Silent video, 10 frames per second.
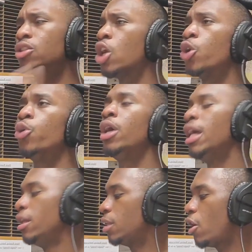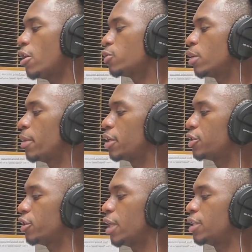so they always want to make
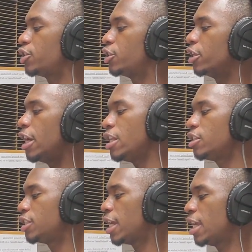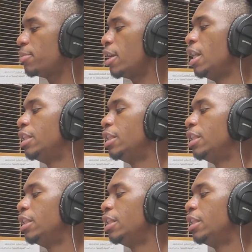sure that you're in shape,